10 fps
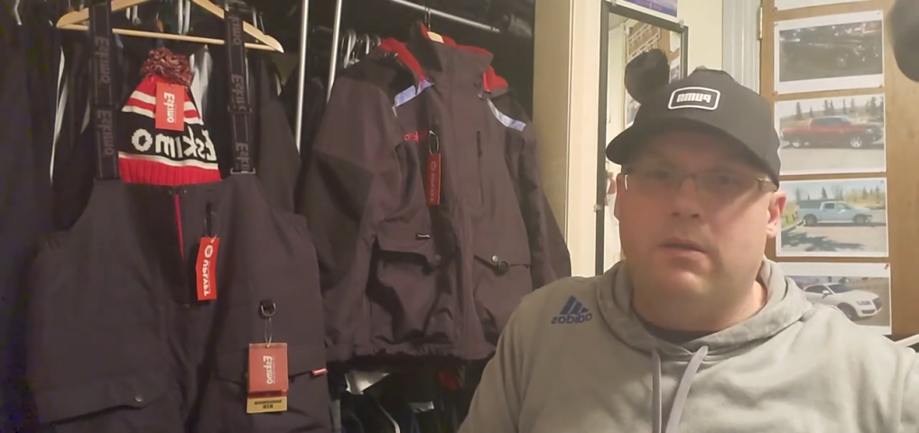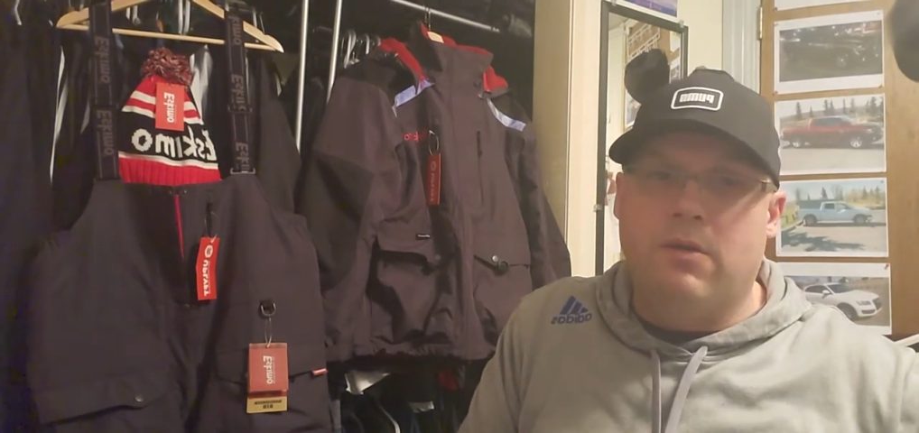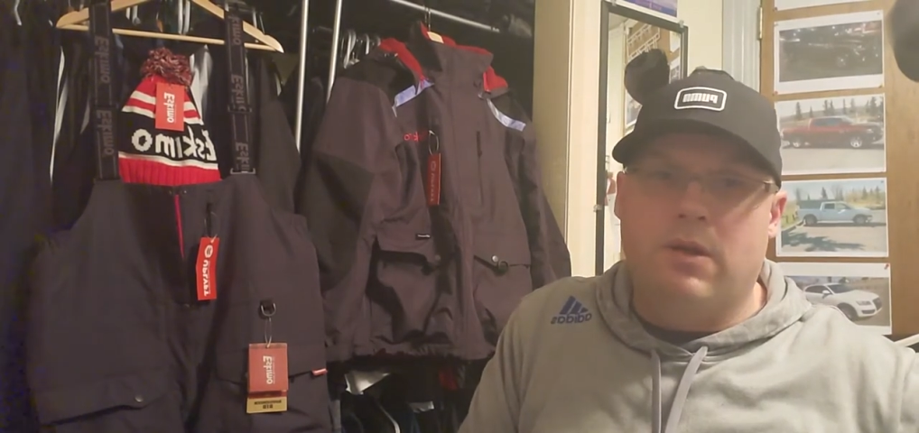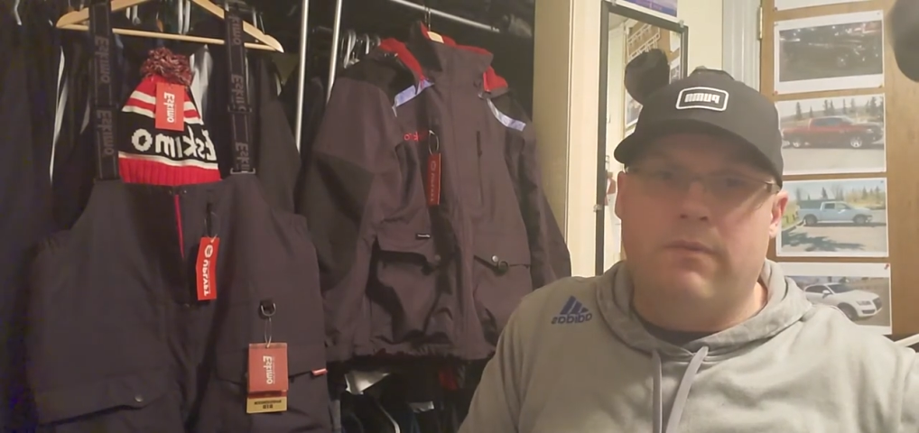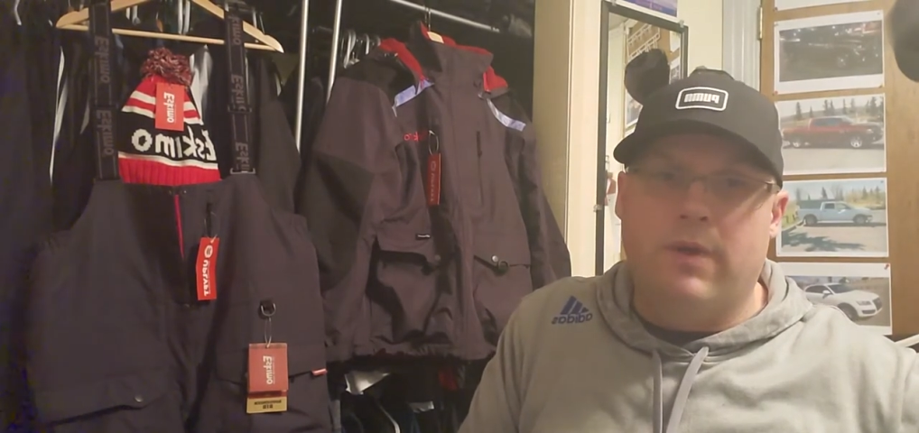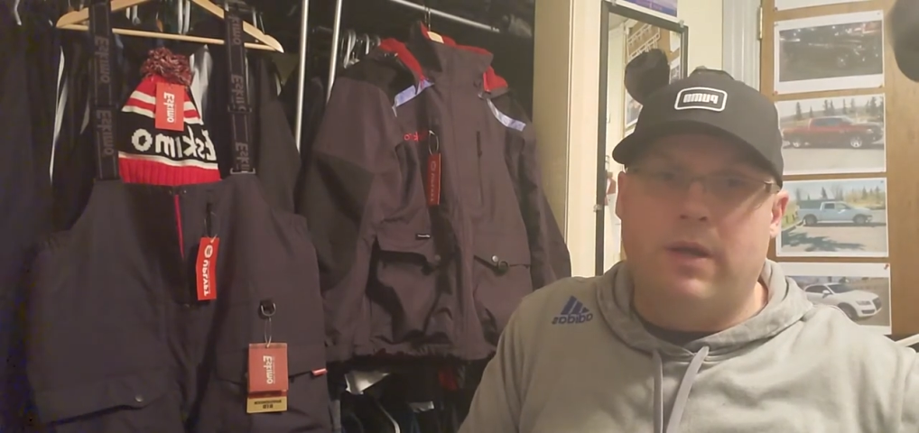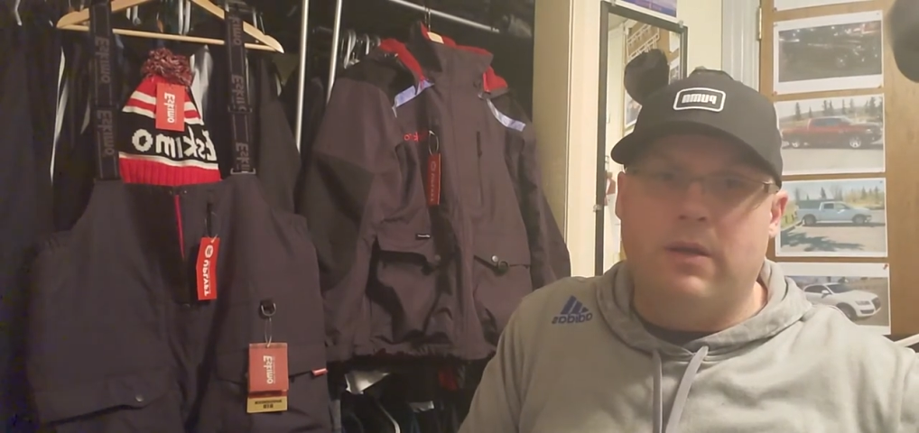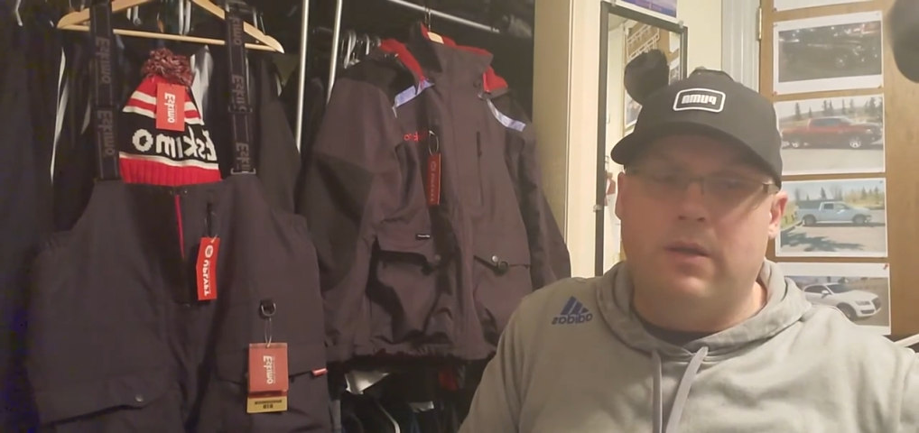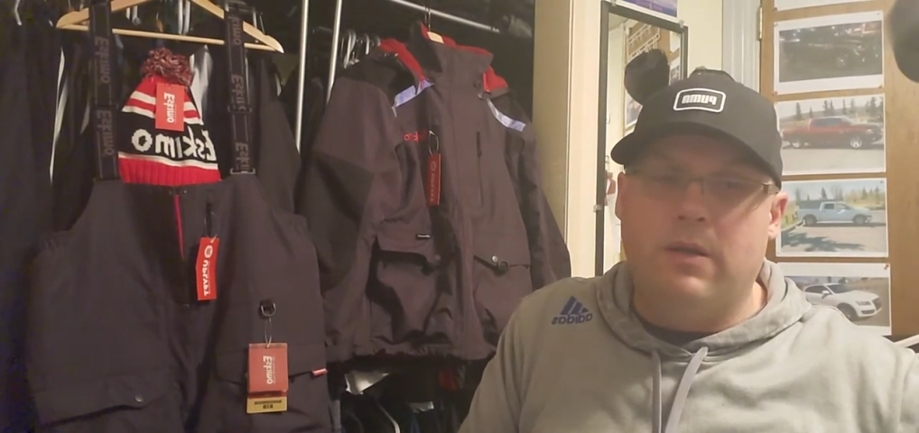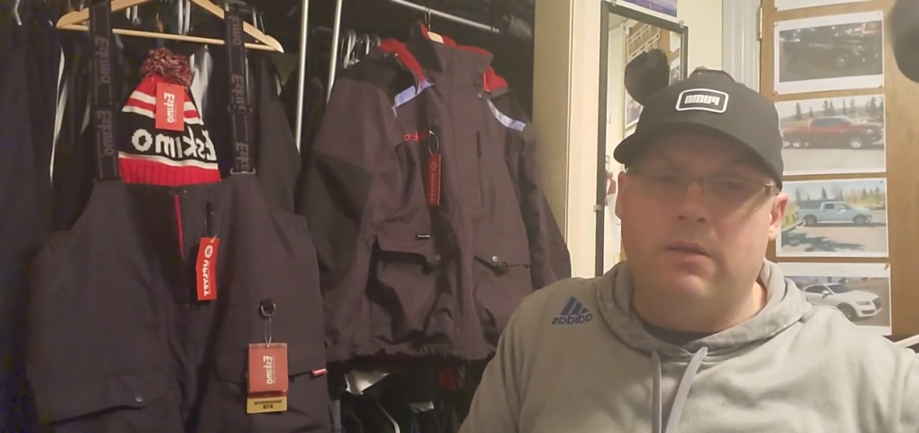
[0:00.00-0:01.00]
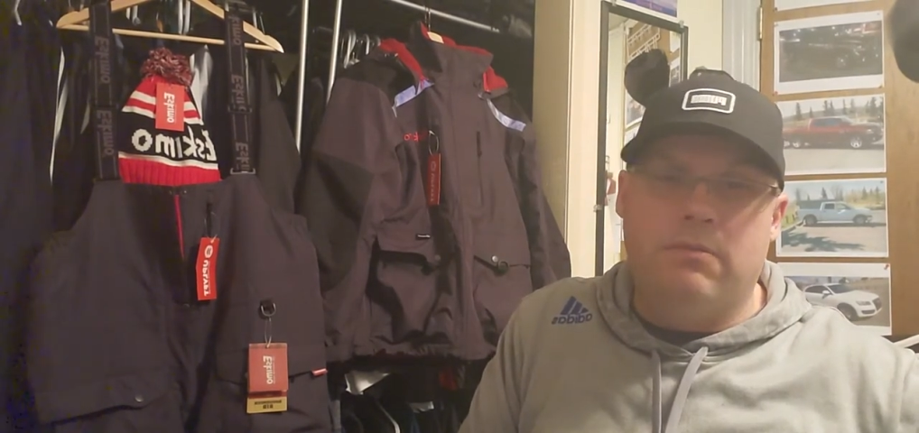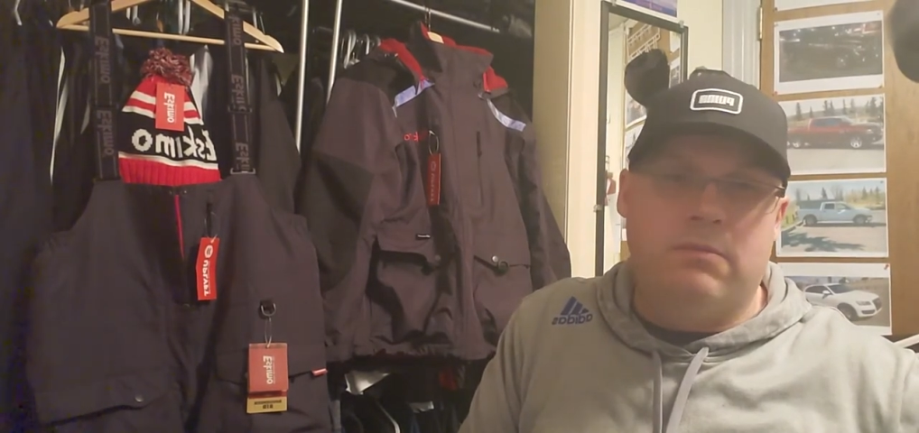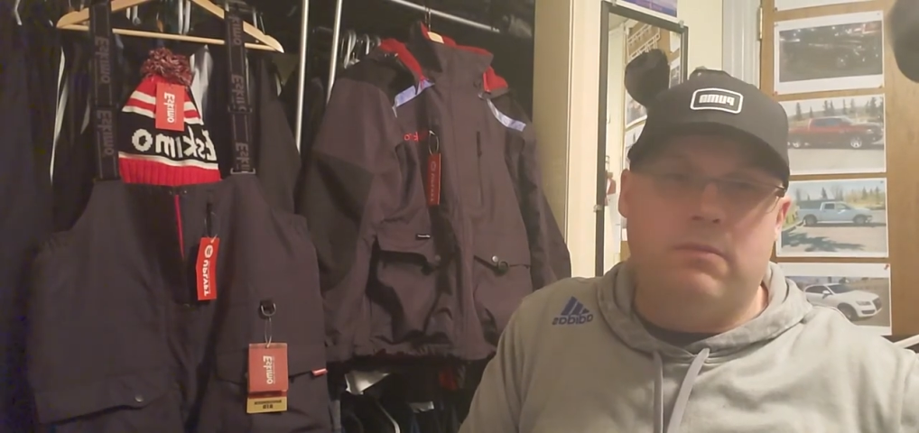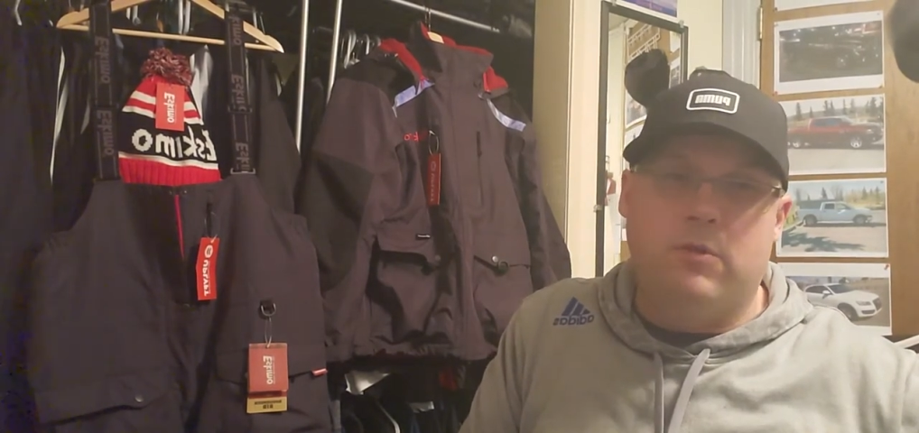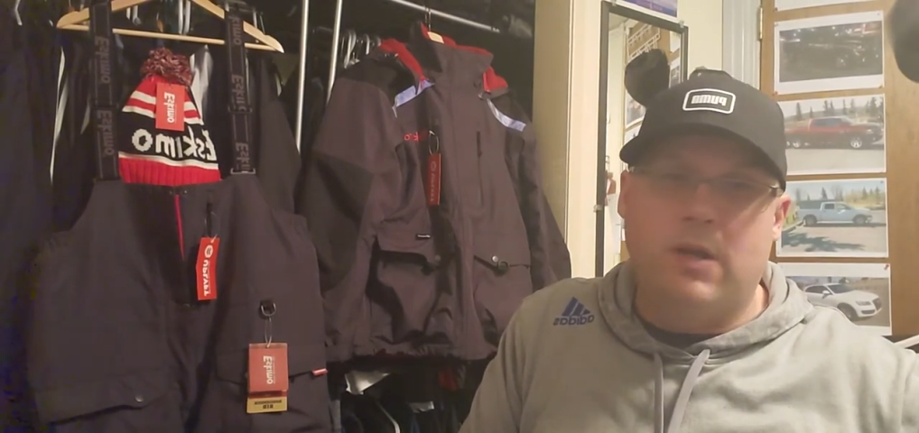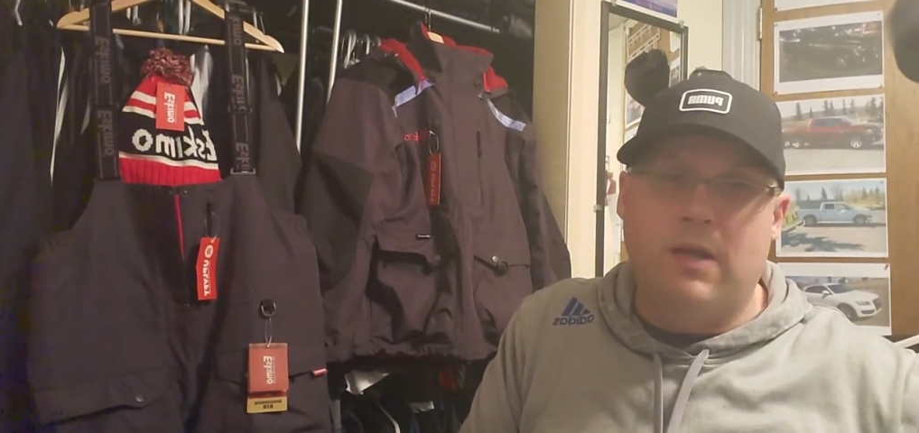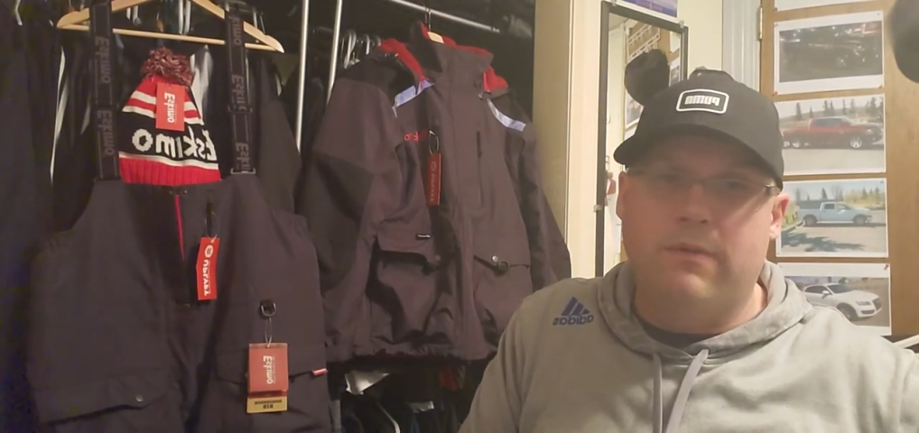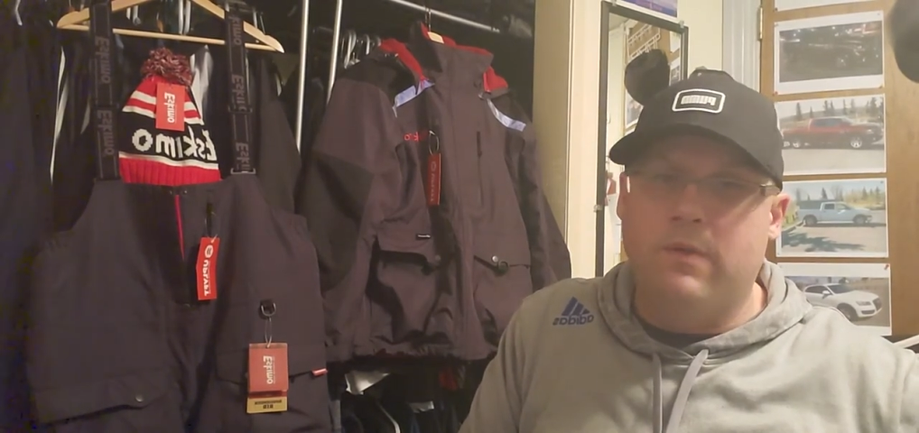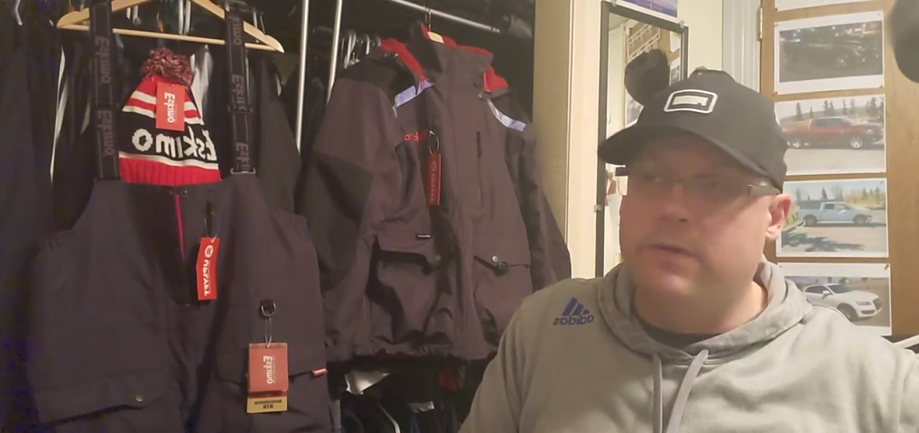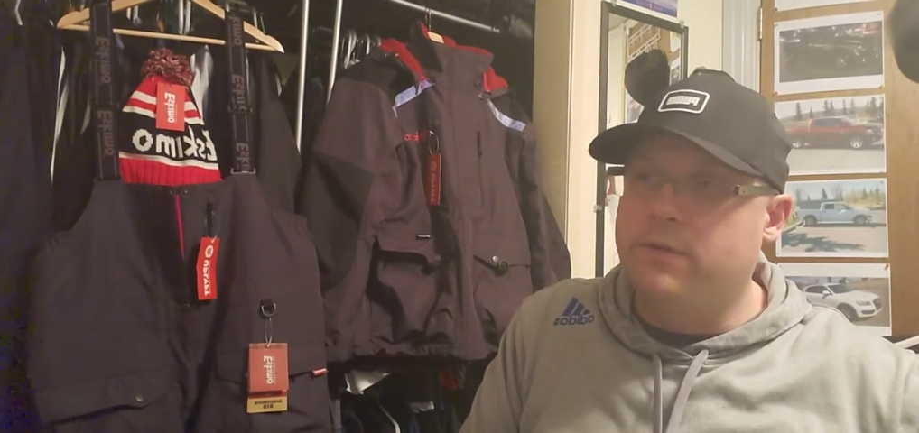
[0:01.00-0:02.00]
Crawling Valley,
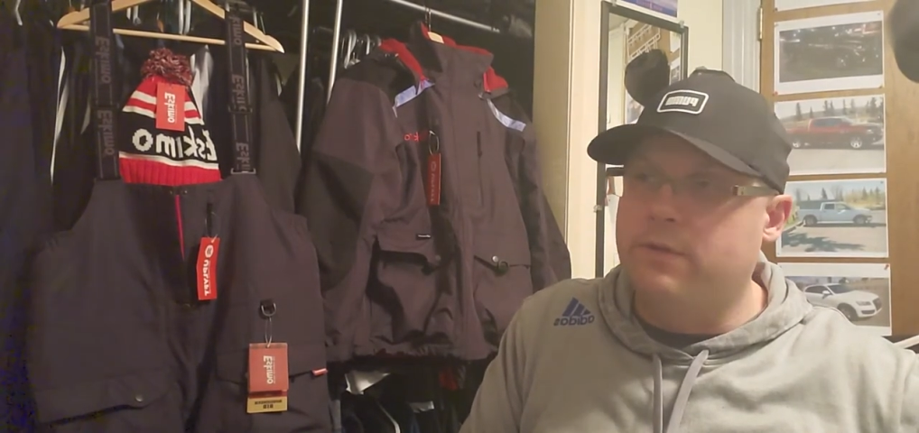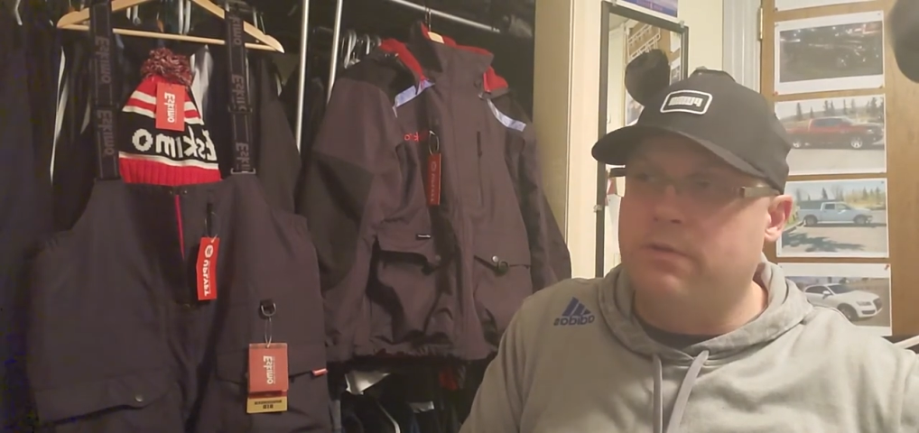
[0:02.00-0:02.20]
Travers,